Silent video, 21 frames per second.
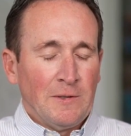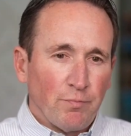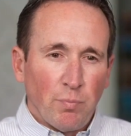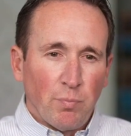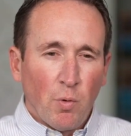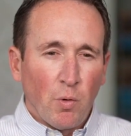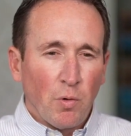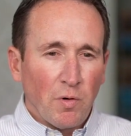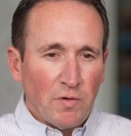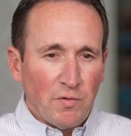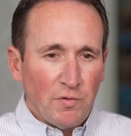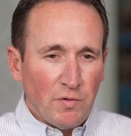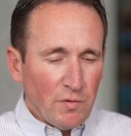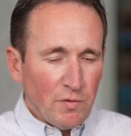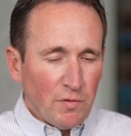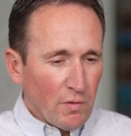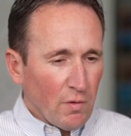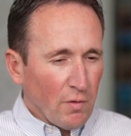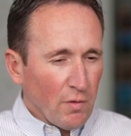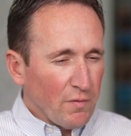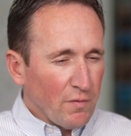
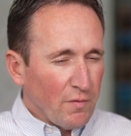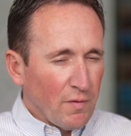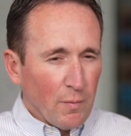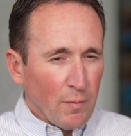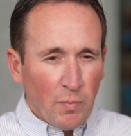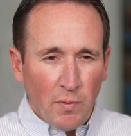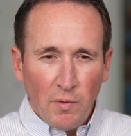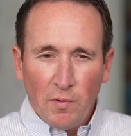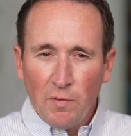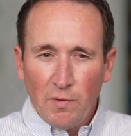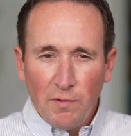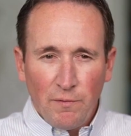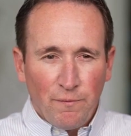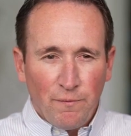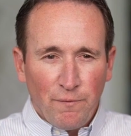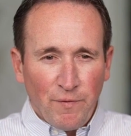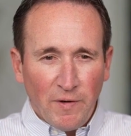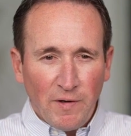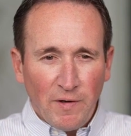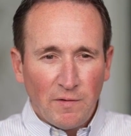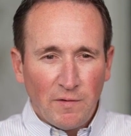Mortgages are typically
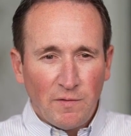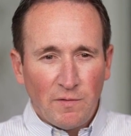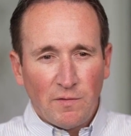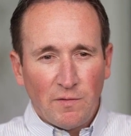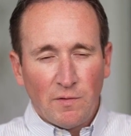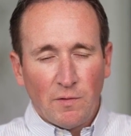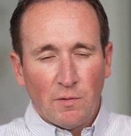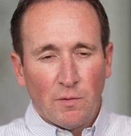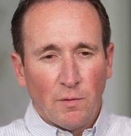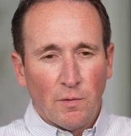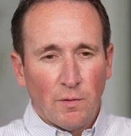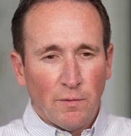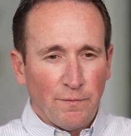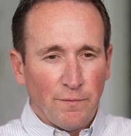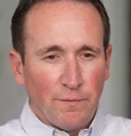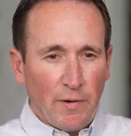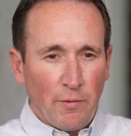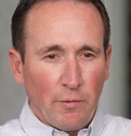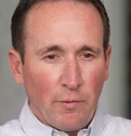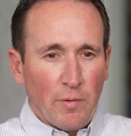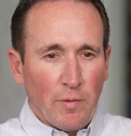fixed or
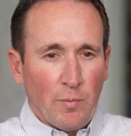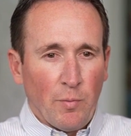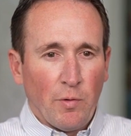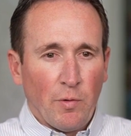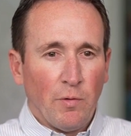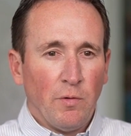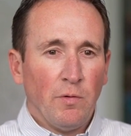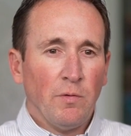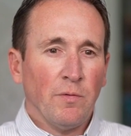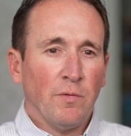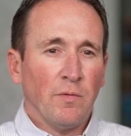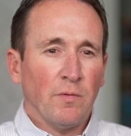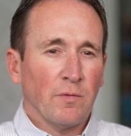variable.